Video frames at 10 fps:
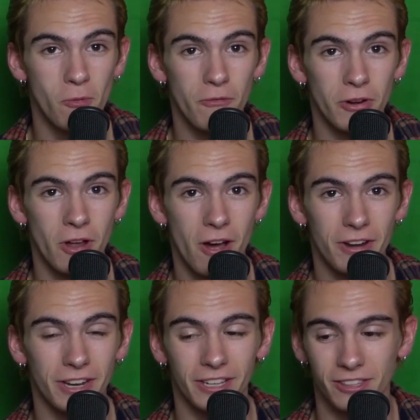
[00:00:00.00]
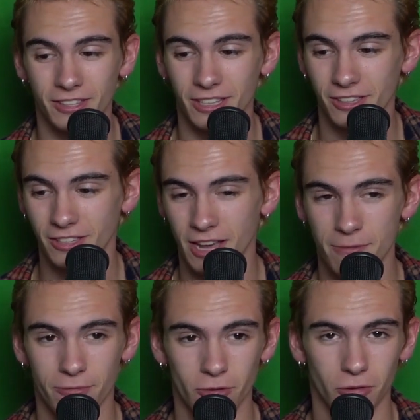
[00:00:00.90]
moving on, and it's
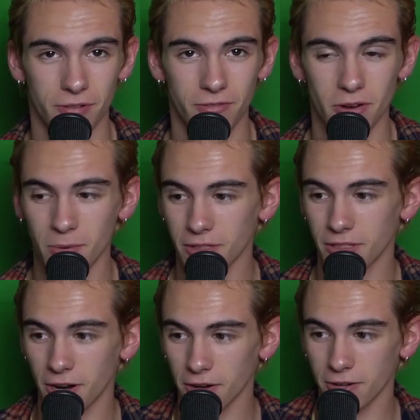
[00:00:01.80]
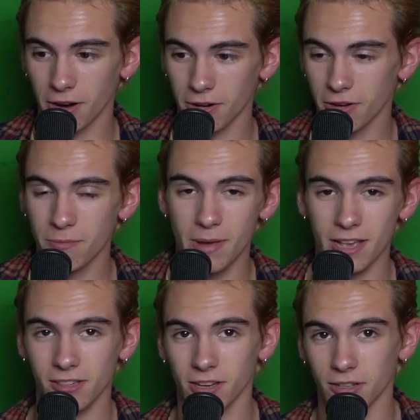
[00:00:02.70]
time for trivia with our good
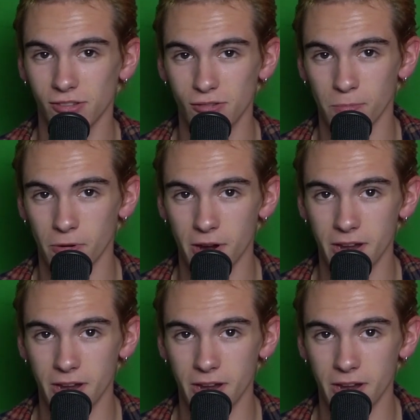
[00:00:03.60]
mascot, Super